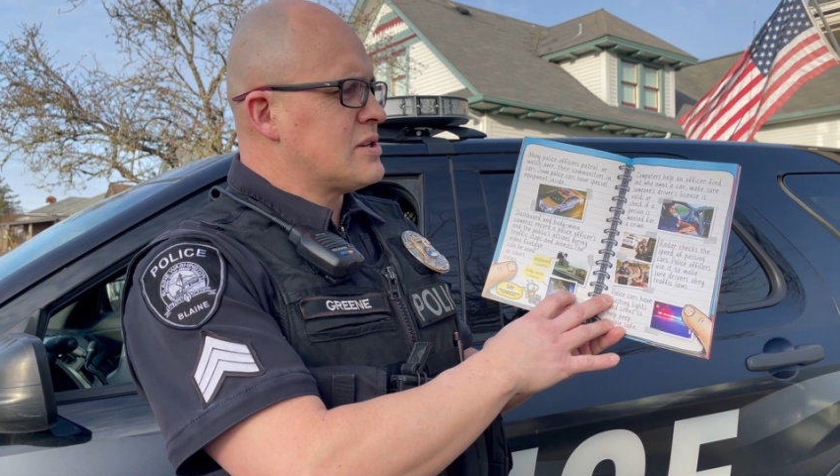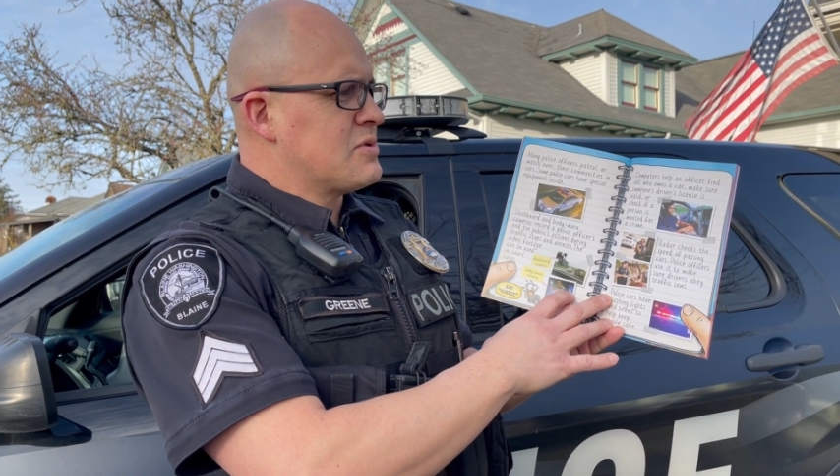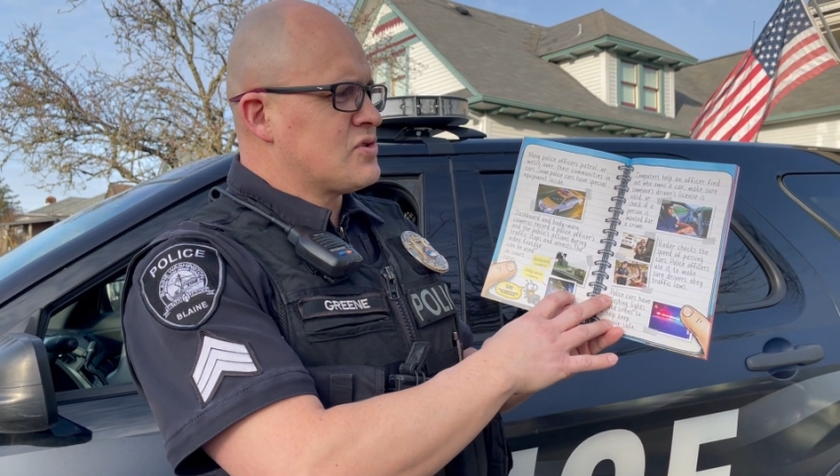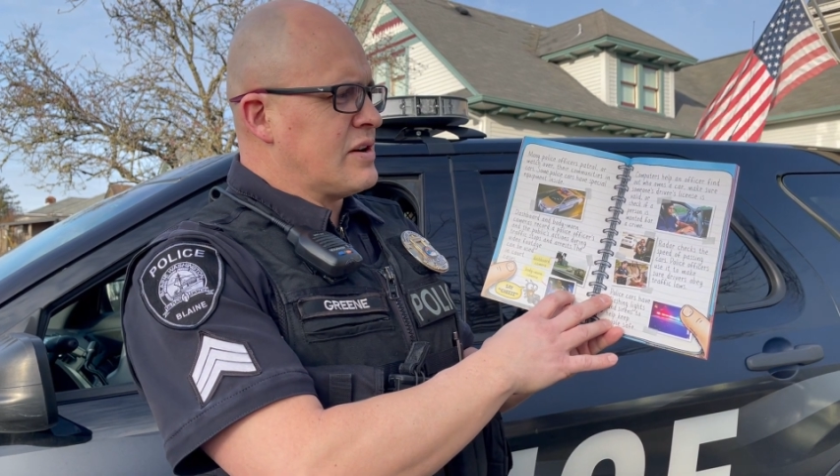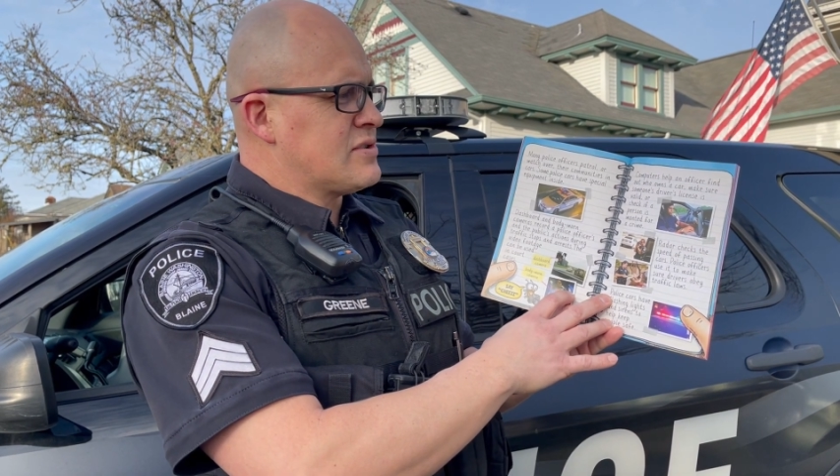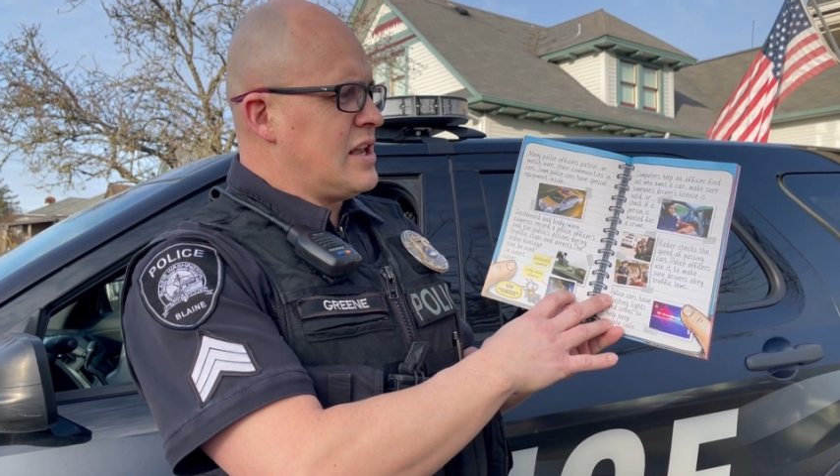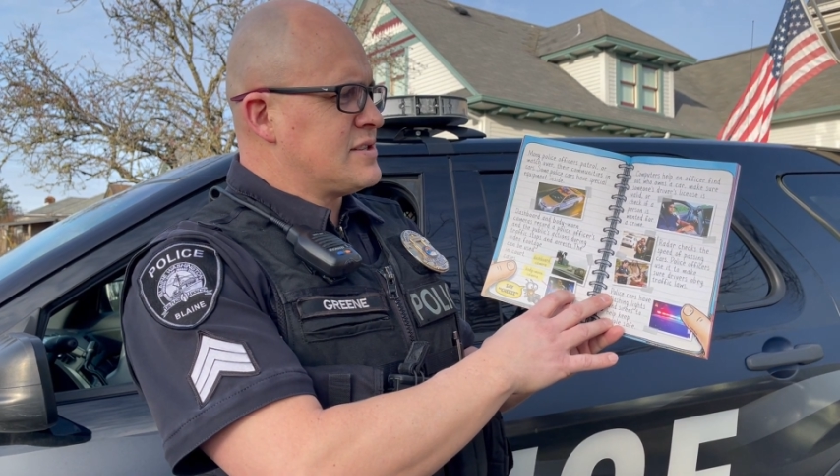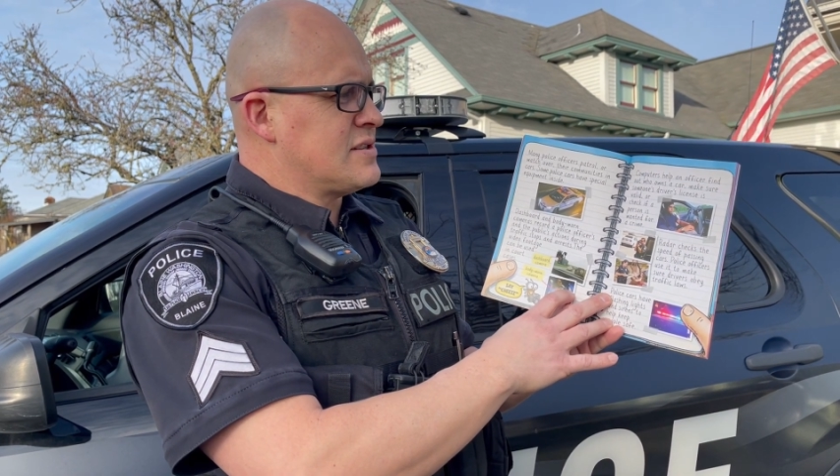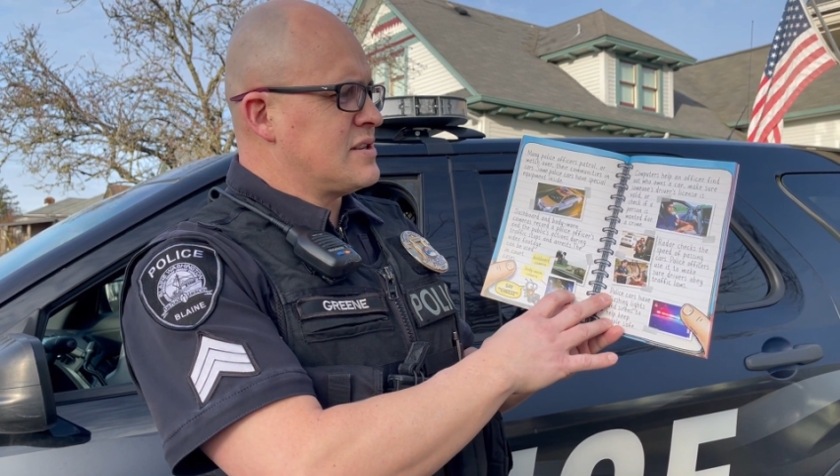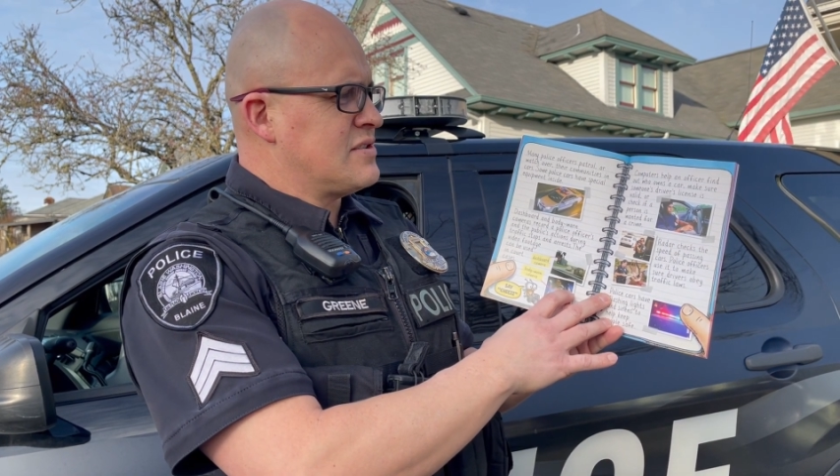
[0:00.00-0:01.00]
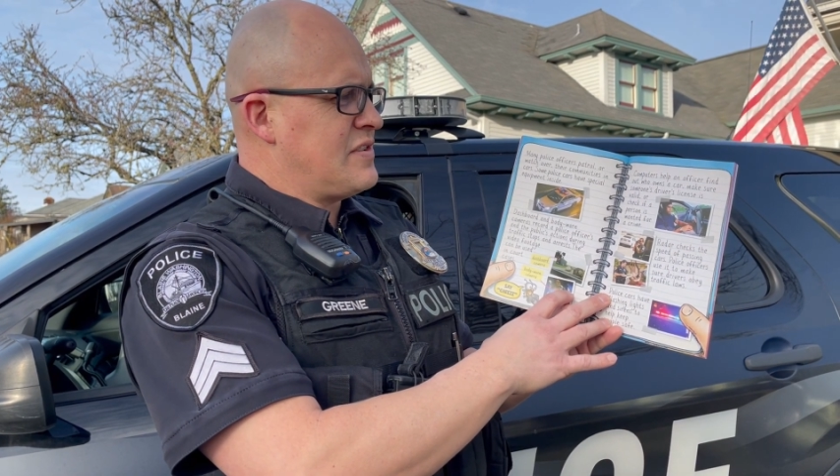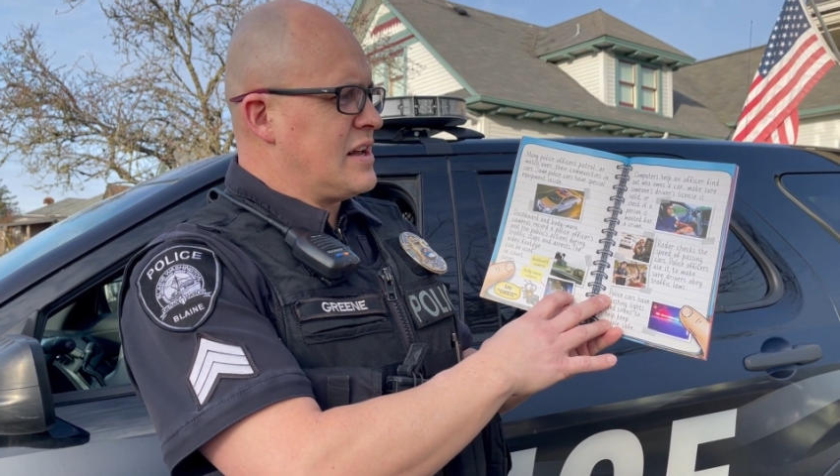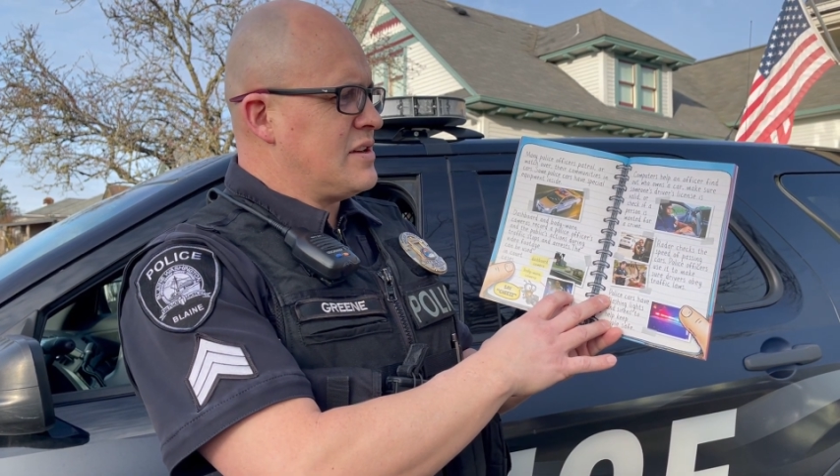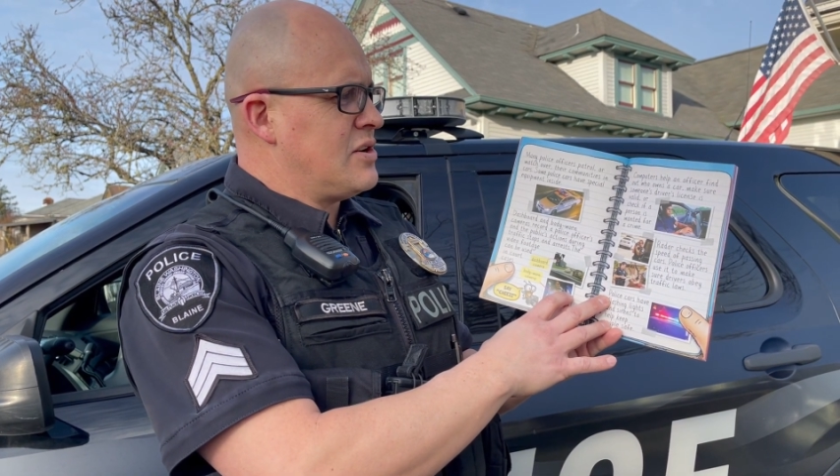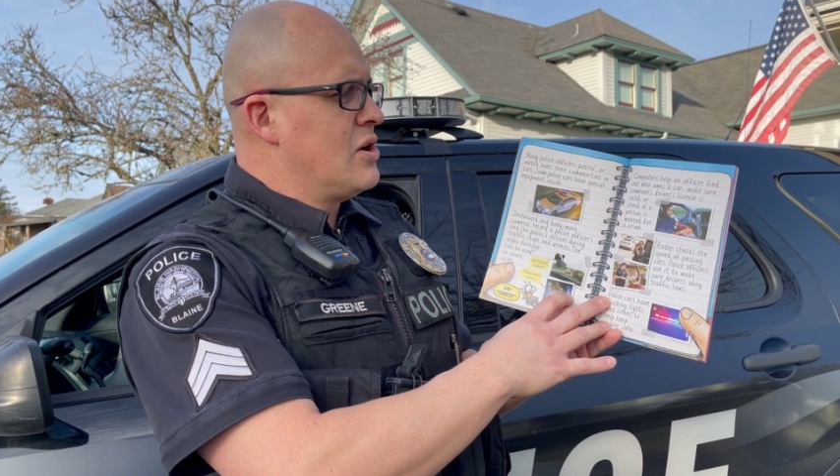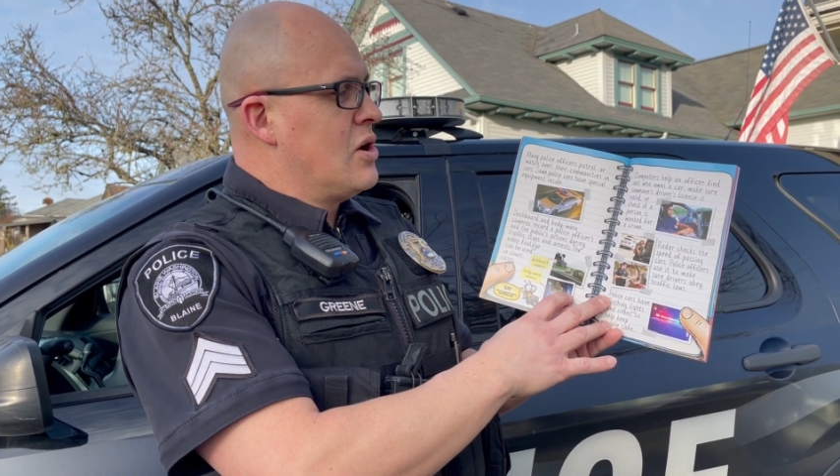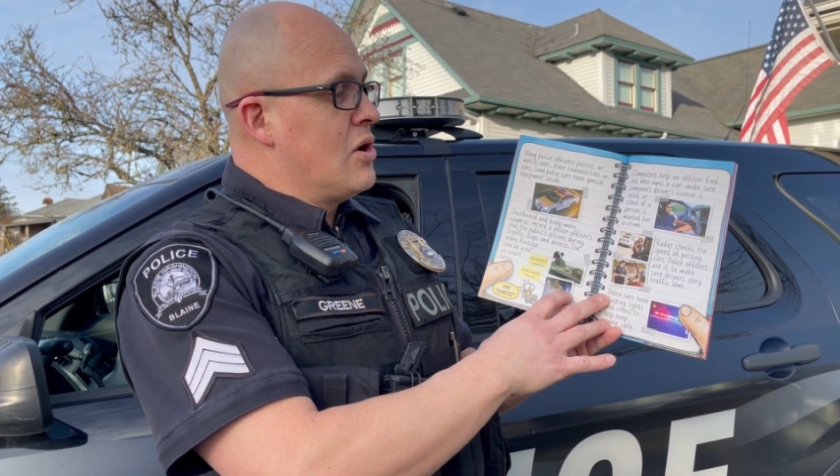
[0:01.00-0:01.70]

someone's driver's license is valid,